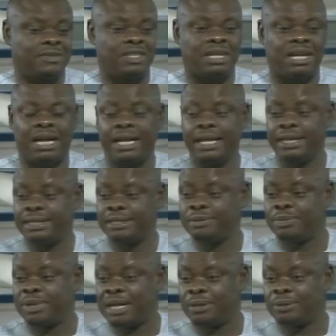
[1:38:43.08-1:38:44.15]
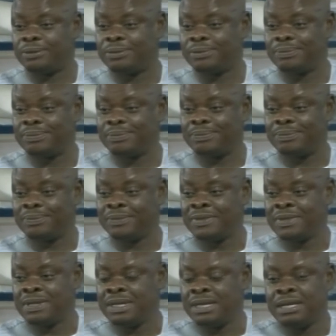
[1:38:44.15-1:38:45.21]
I need power.
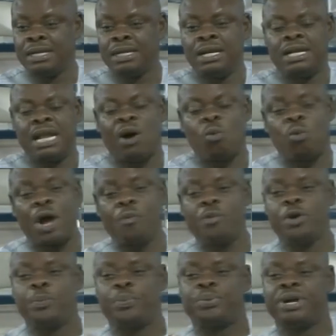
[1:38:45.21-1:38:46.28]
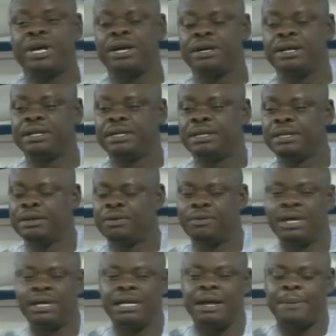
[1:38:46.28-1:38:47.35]
Now, when we pray,
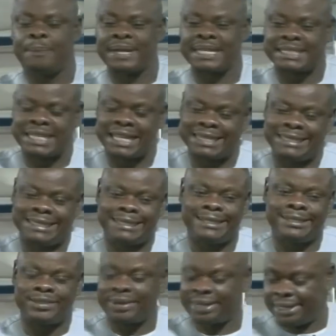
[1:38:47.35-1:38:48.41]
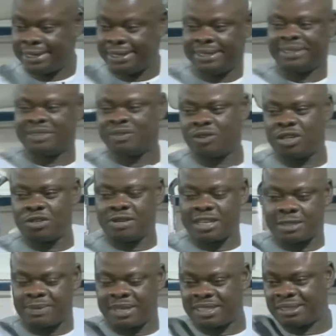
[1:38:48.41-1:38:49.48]
when a pastor teaches on healing, what do you
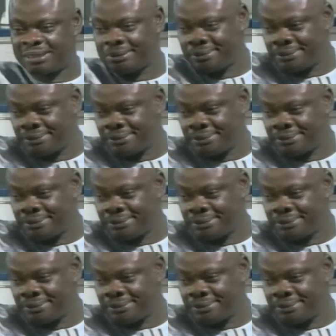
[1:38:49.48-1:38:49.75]
expect?